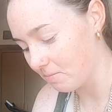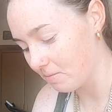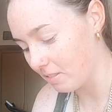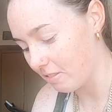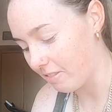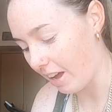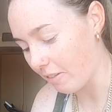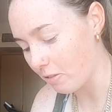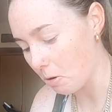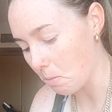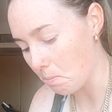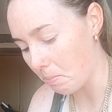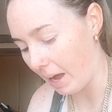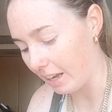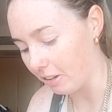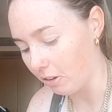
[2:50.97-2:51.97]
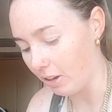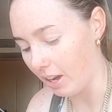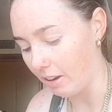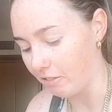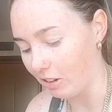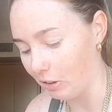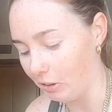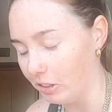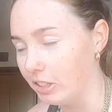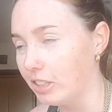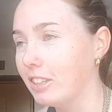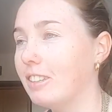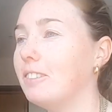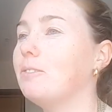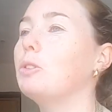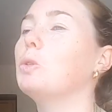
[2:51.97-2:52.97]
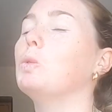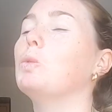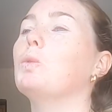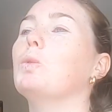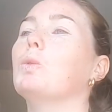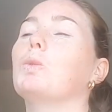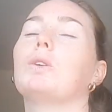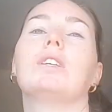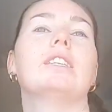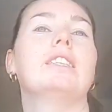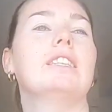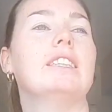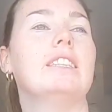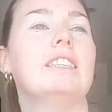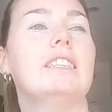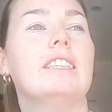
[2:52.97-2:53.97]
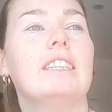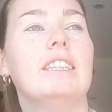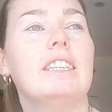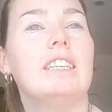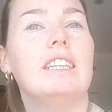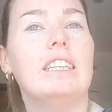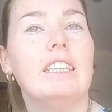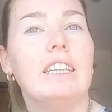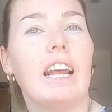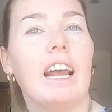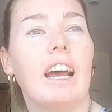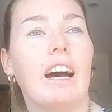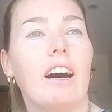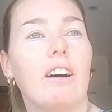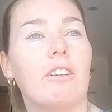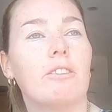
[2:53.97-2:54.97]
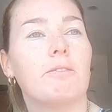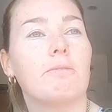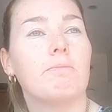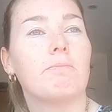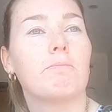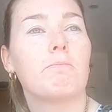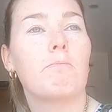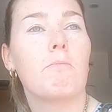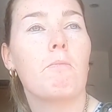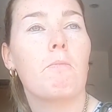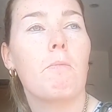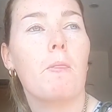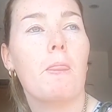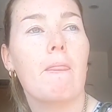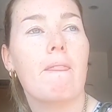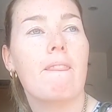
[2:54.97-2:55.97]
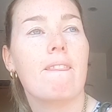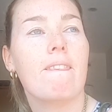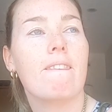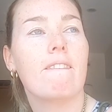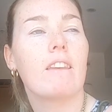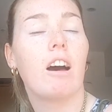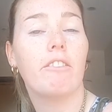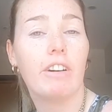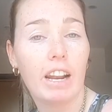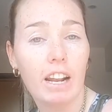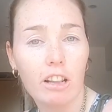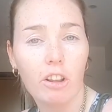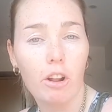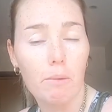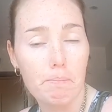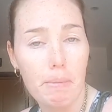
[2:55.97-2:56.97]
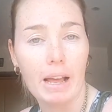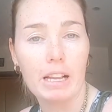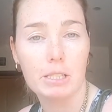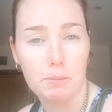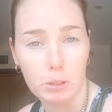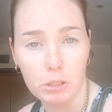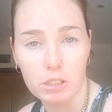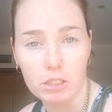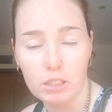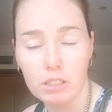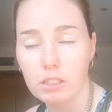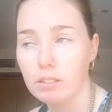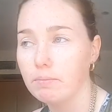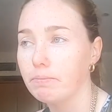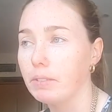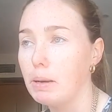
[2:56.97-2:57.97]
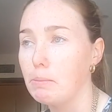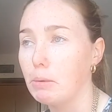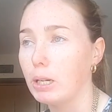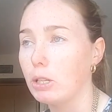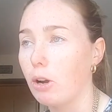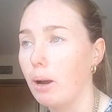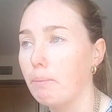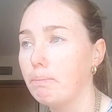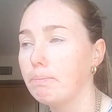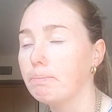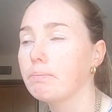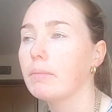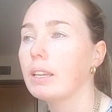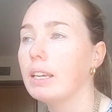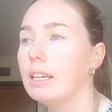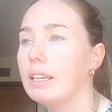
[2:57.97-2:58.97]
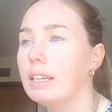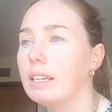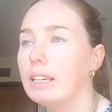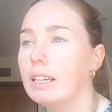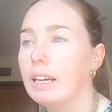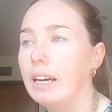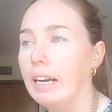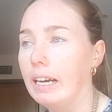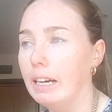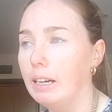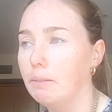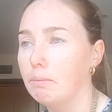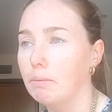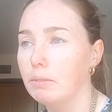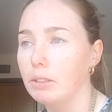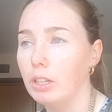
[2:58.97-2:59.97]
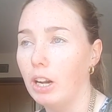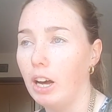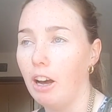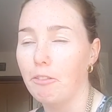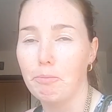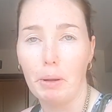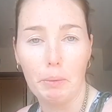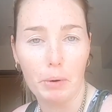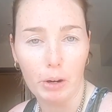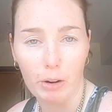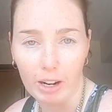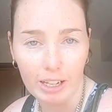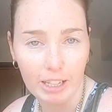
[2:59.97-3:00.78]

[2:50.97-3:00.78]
Favourite bat you have owned? Ooh. Now, I've had a lot of bat sponsors in my time. I've been with Grey